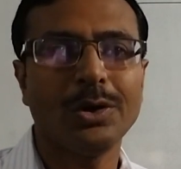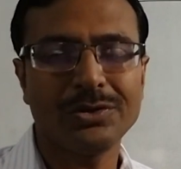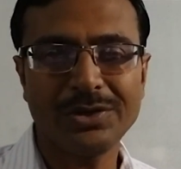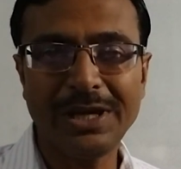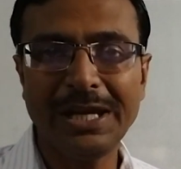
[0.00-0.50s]

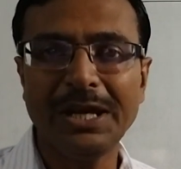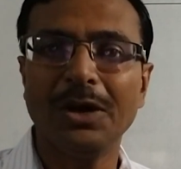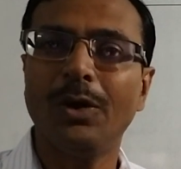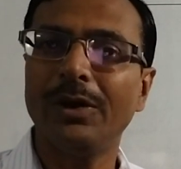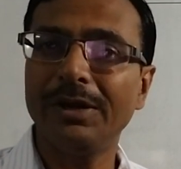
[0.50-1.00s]
3
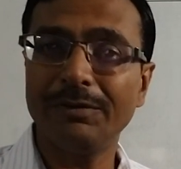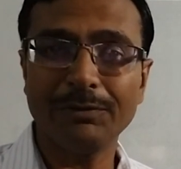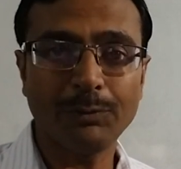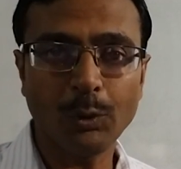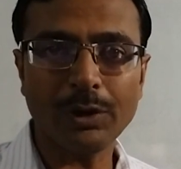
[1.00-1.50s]
or
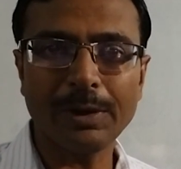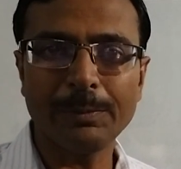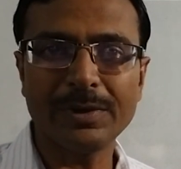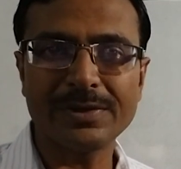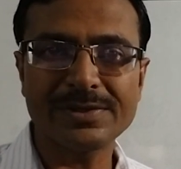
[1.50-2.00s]
even 4
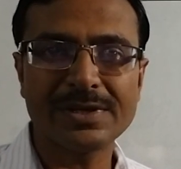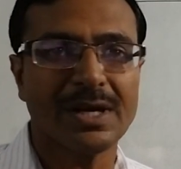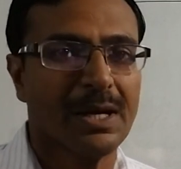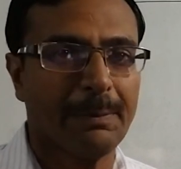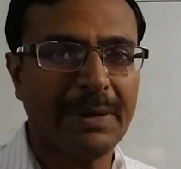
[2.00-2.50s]
numbers
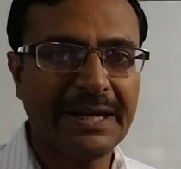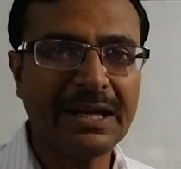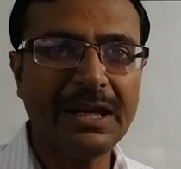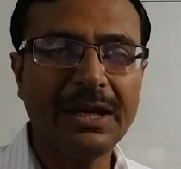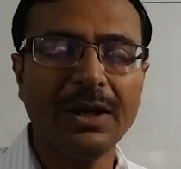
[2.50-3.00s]

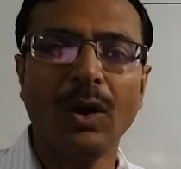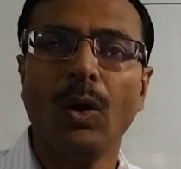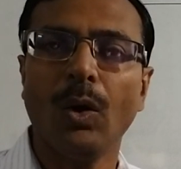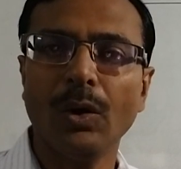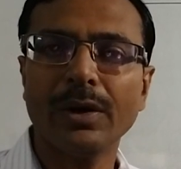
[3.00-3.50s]
mentally,
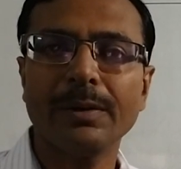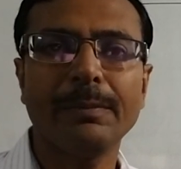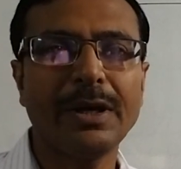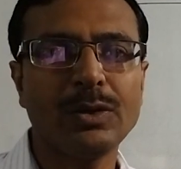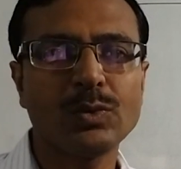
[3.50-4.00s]
or
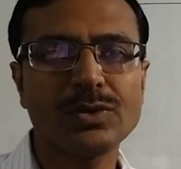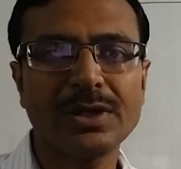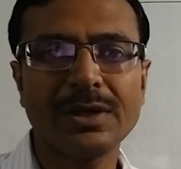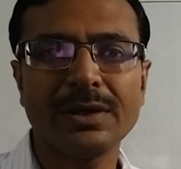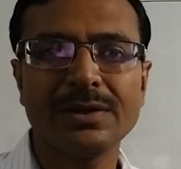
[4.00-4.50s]
by
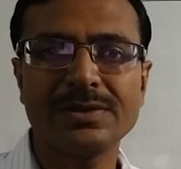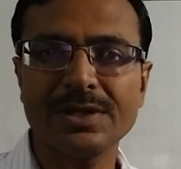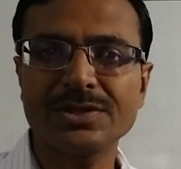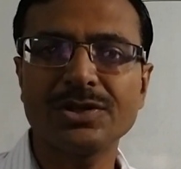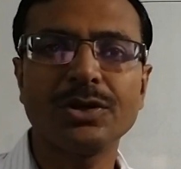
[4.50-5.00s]
using
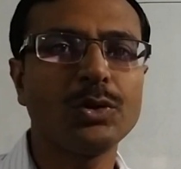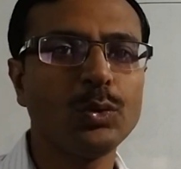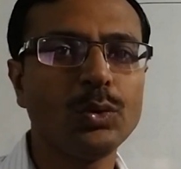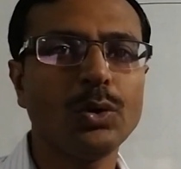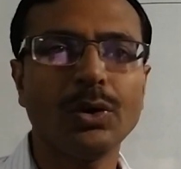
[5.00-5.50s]
just
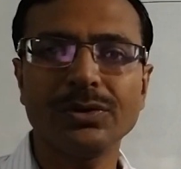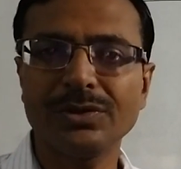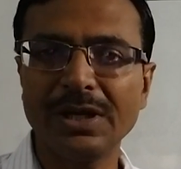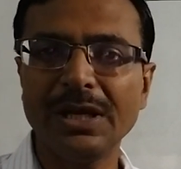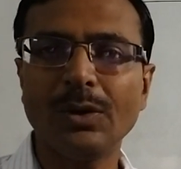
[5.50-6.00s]
2,
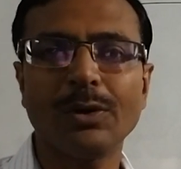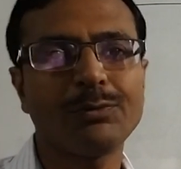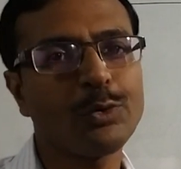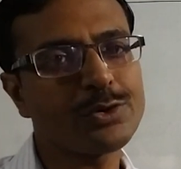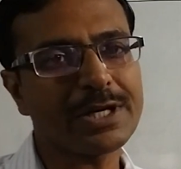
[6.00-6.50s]
3 or
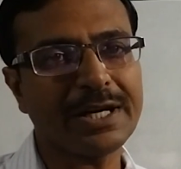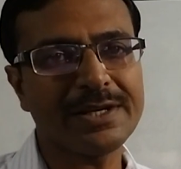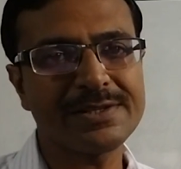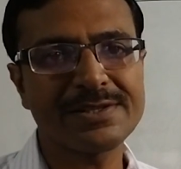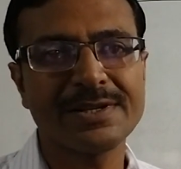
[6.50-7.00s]
4
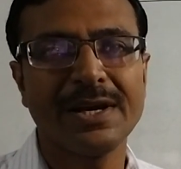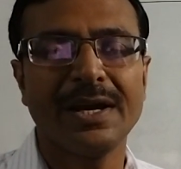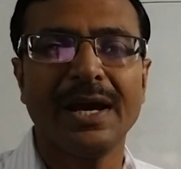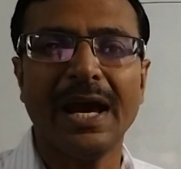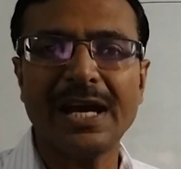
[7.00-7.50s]
seconds
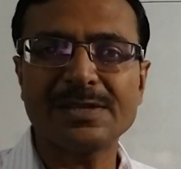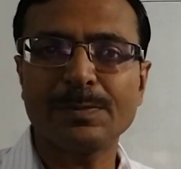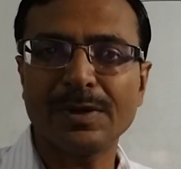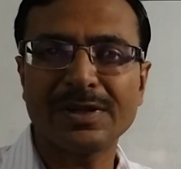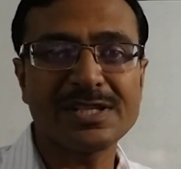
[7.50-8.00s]
as
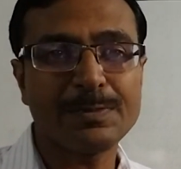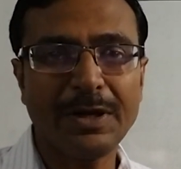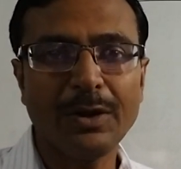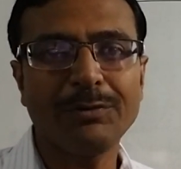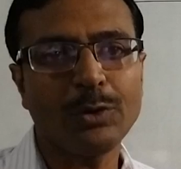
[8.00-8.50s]
per the
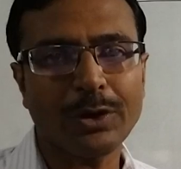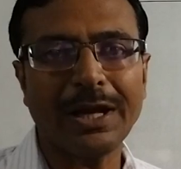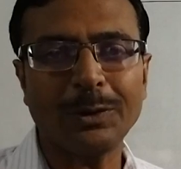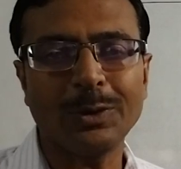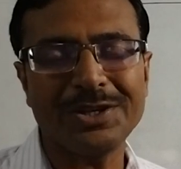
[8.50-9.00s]
speed of your
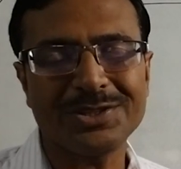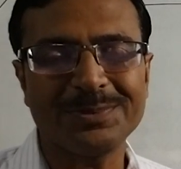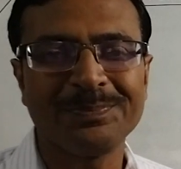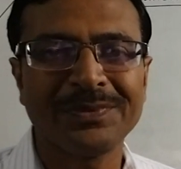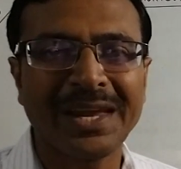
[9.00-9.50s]

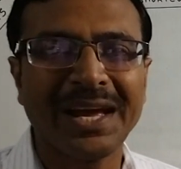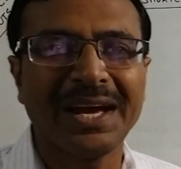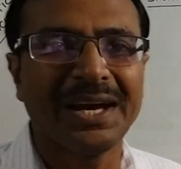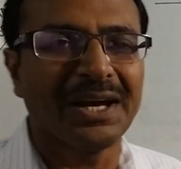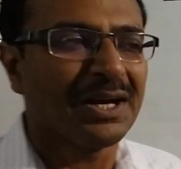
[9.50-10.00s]
calculation.
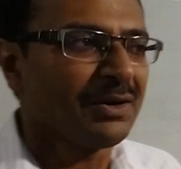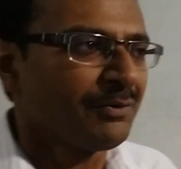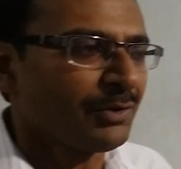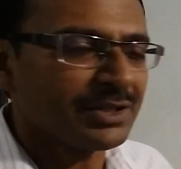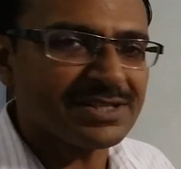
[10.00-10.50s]

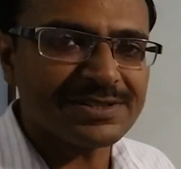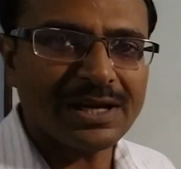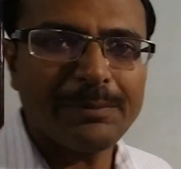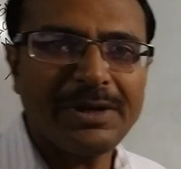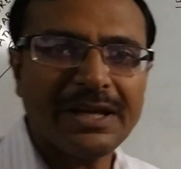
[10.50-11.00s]
For this,
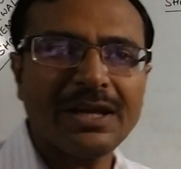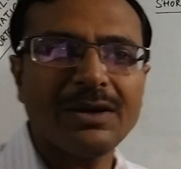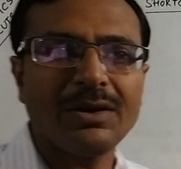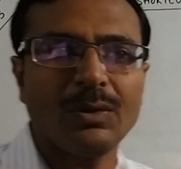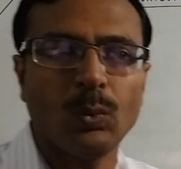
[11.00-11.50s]
I am
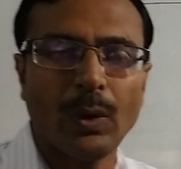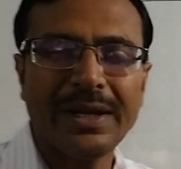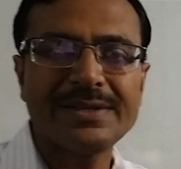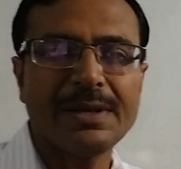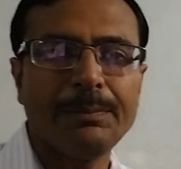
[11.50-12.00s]
taking one
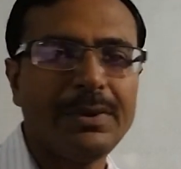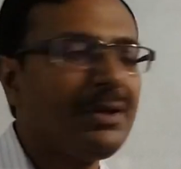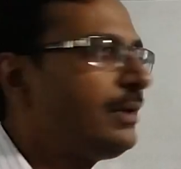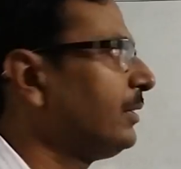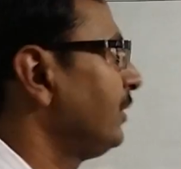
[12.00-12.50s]

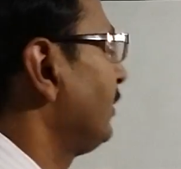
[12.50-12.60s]
example.